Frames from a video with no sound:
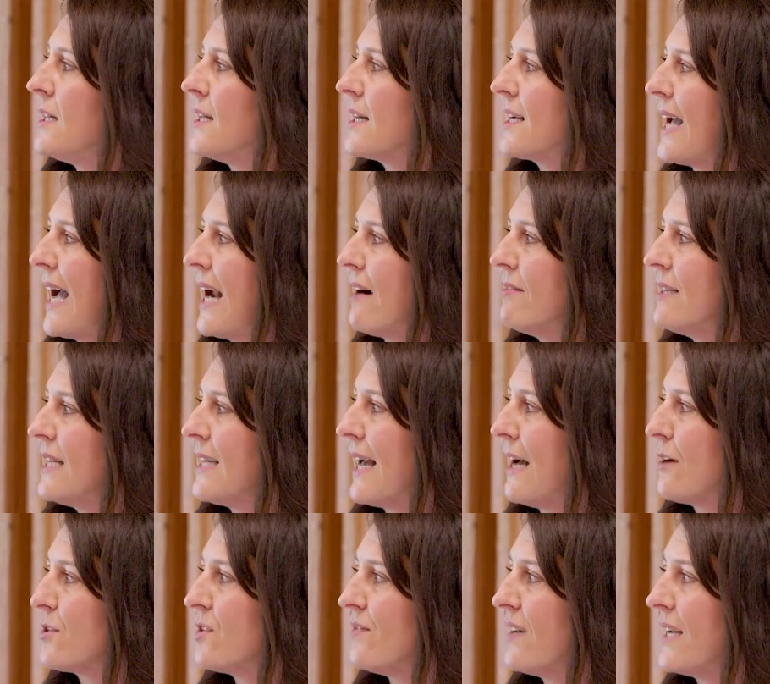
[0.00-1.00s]
The carrying
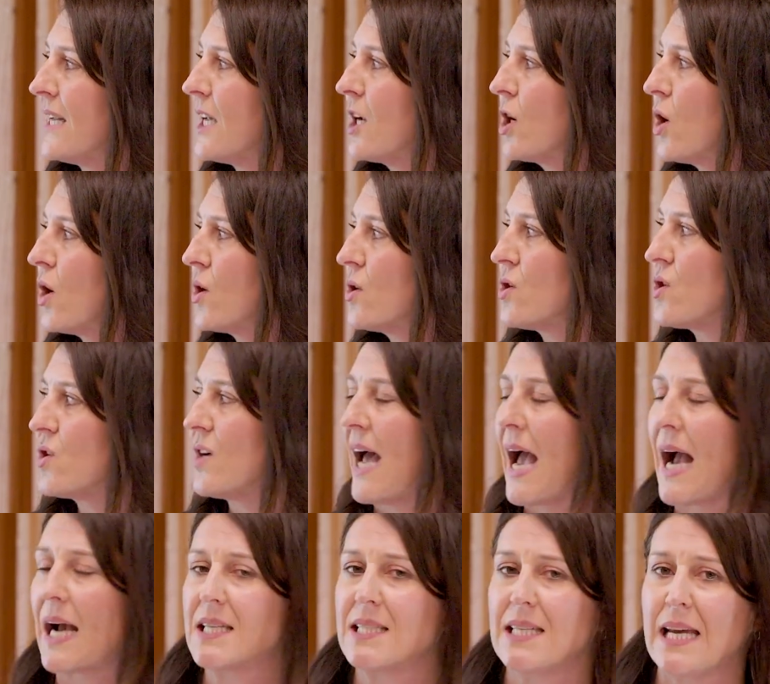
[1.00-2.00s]
out of any
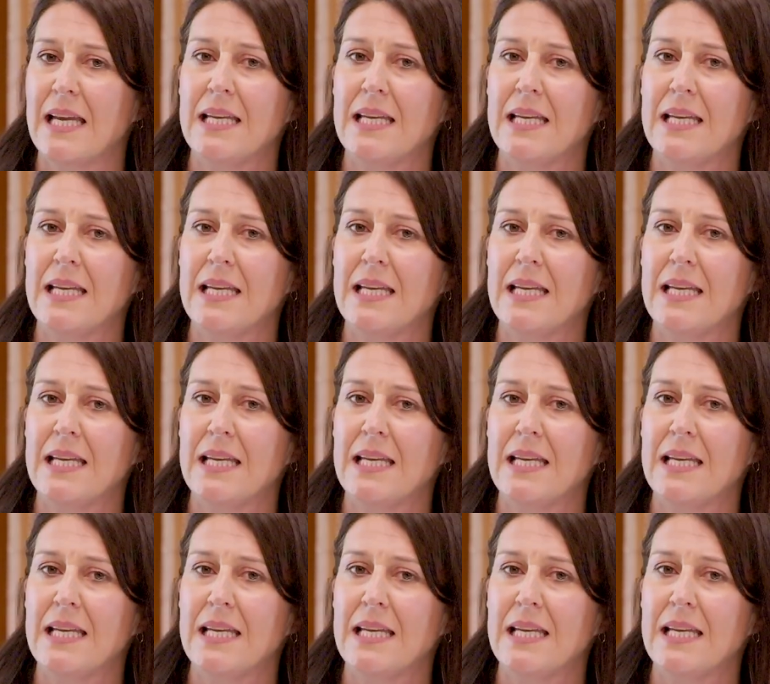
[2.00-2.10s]
contract